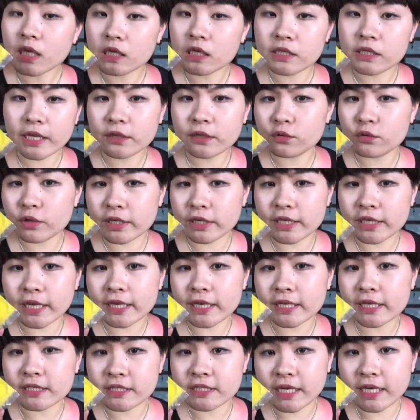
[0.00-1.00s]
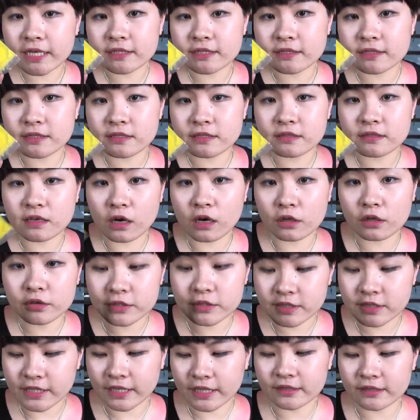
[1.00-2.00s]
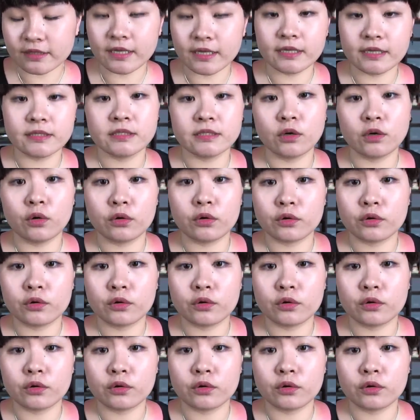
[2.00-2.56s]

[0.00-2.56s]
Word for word: And you can get intense colors like this, or